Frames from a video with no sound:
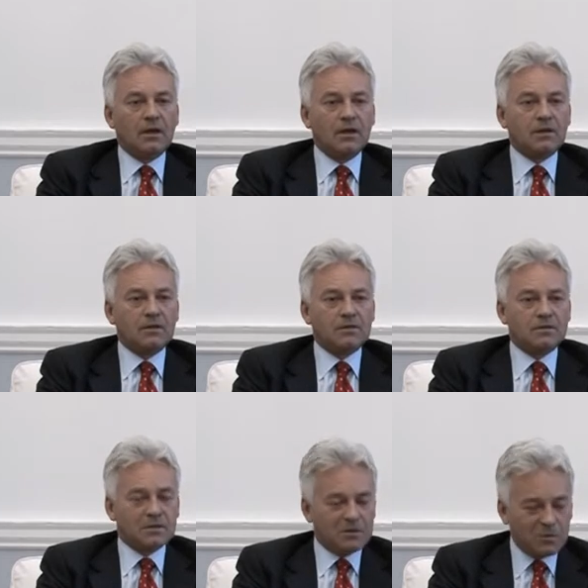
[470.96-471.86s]
and
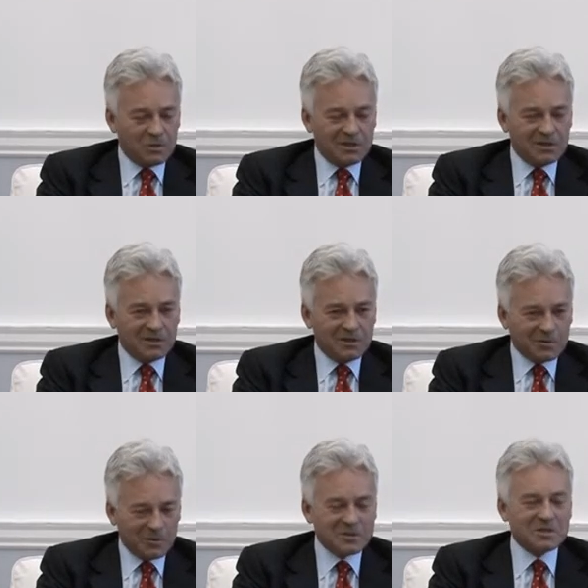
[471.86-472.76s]
so we are
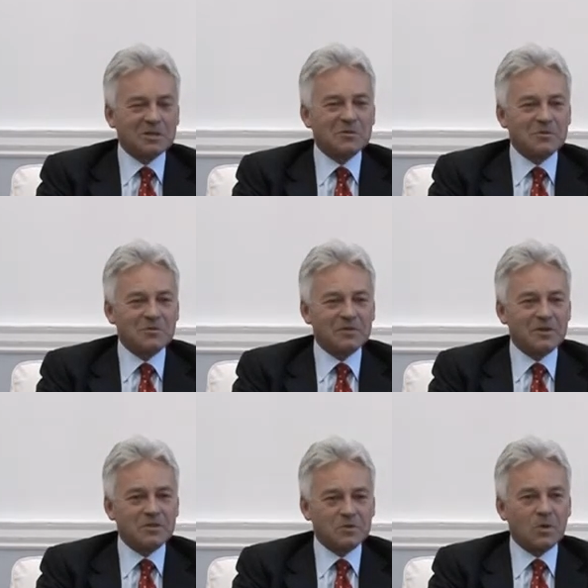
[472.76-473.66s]
also
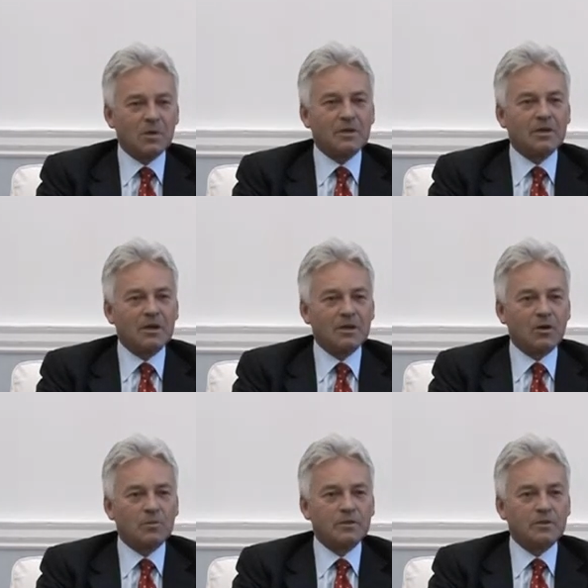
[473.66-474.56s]
very strong in our
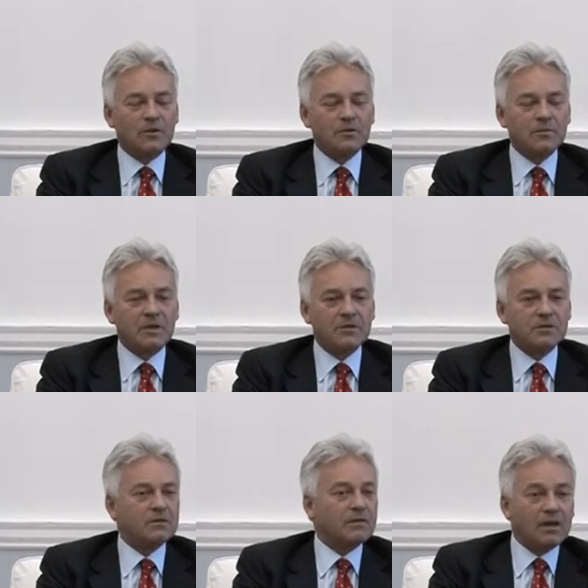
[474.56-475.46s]

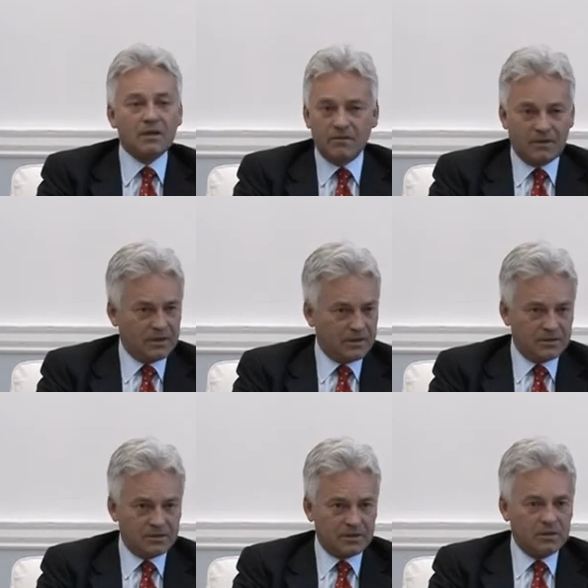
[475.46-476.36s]
condemnation of any
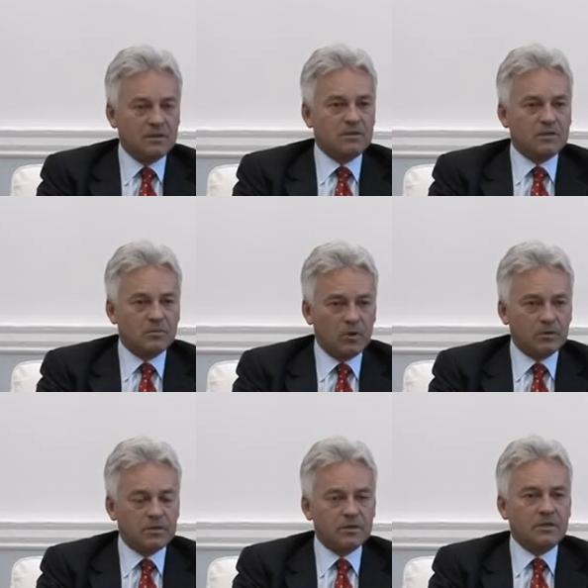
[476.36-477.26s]
violence.
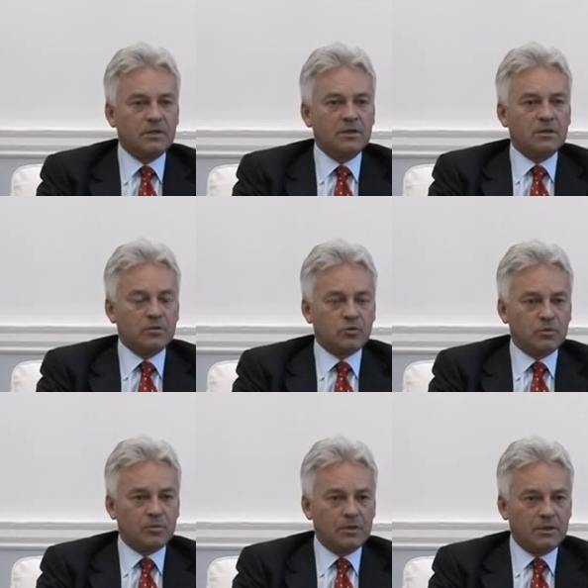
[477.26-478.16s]
Democracy
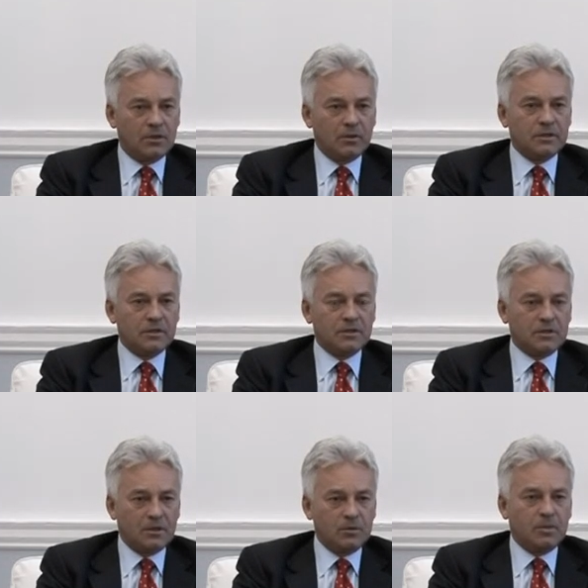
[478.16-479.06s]
should be honest,
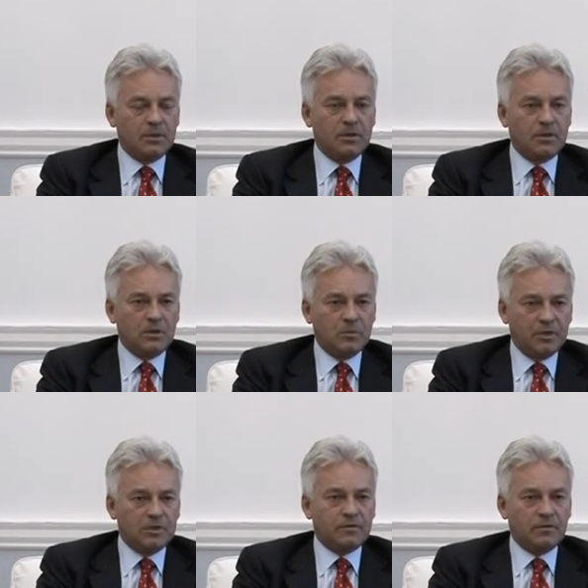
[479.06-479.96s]
open,
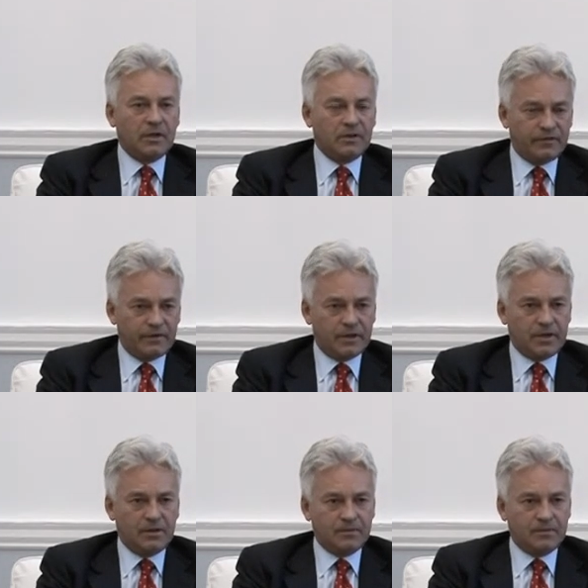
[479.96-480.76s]
peaceful and fair.